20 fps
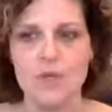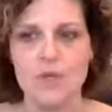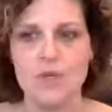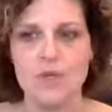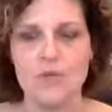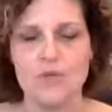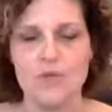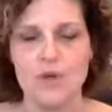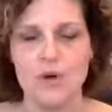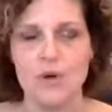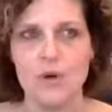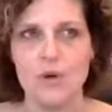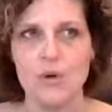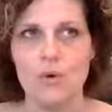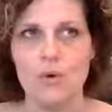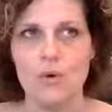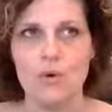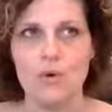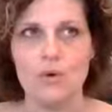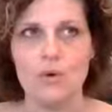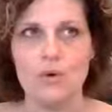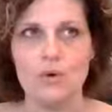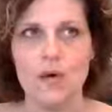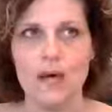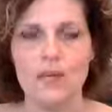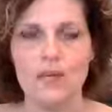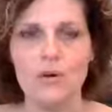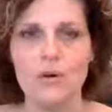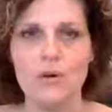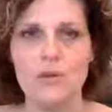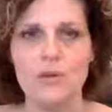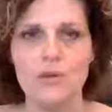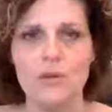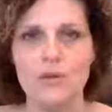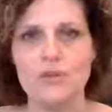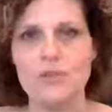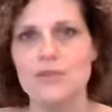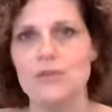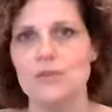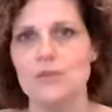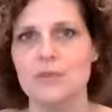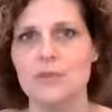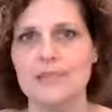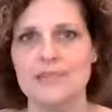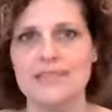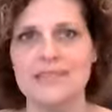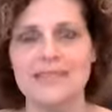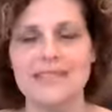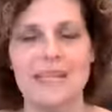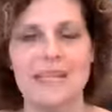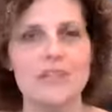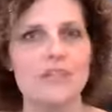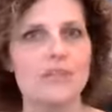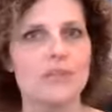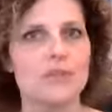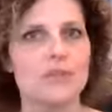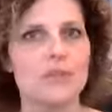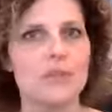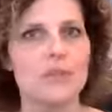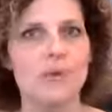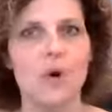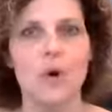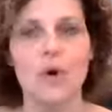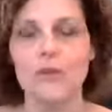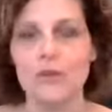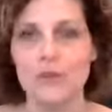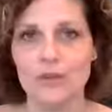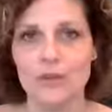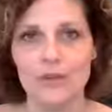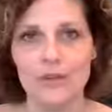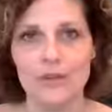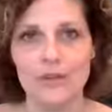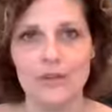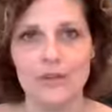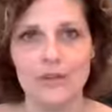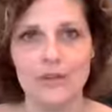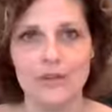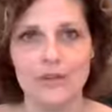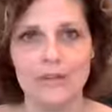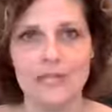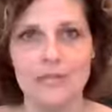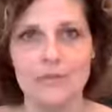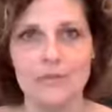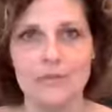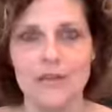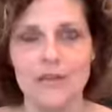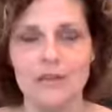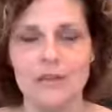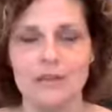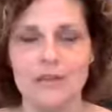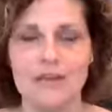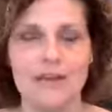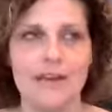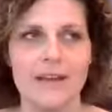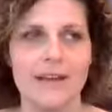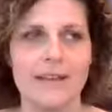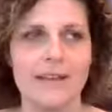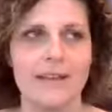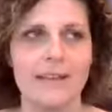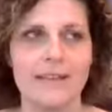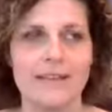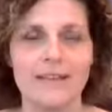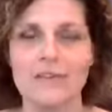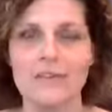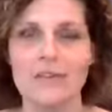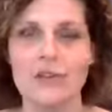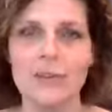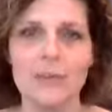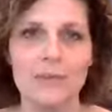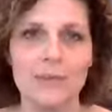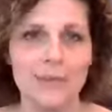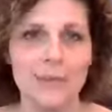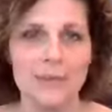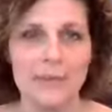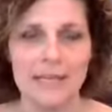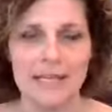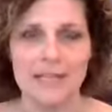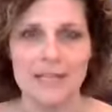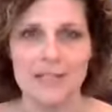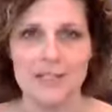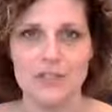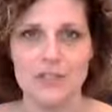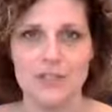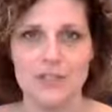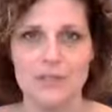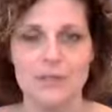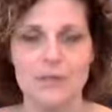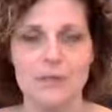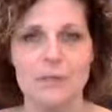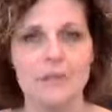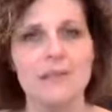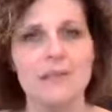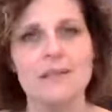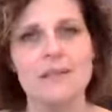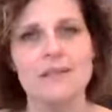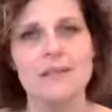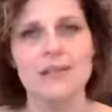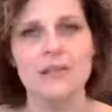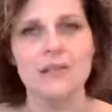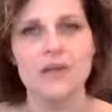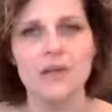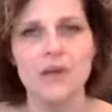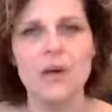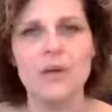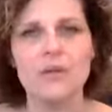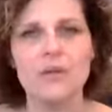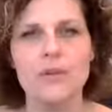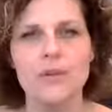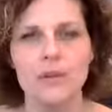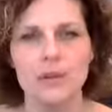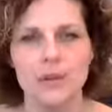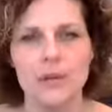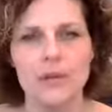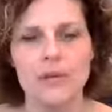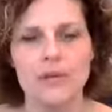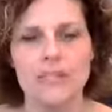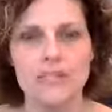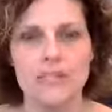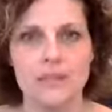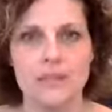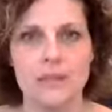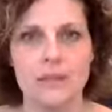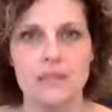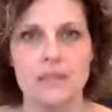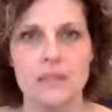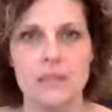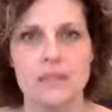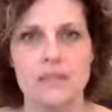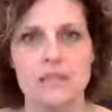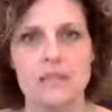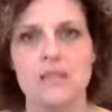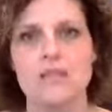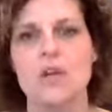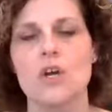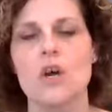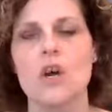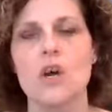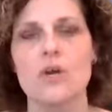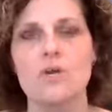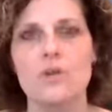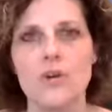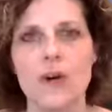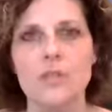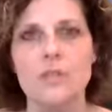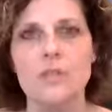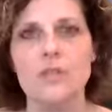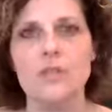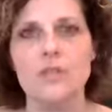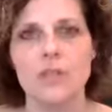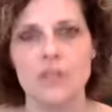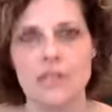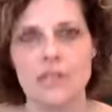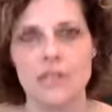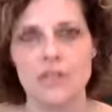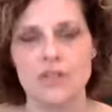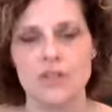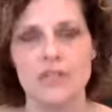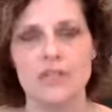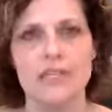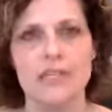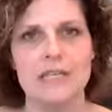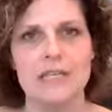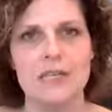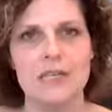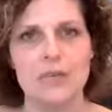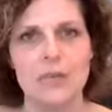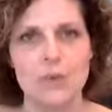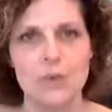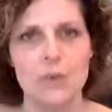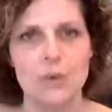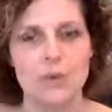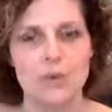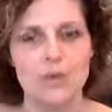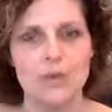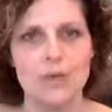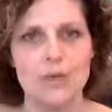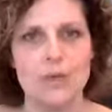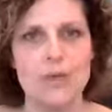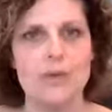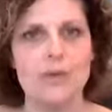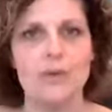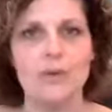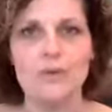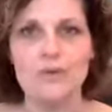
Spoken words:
So I know a lot of students tend to overlook their email and don't really pay attention to it because they know they're going to get the message from their teacher in school. Well,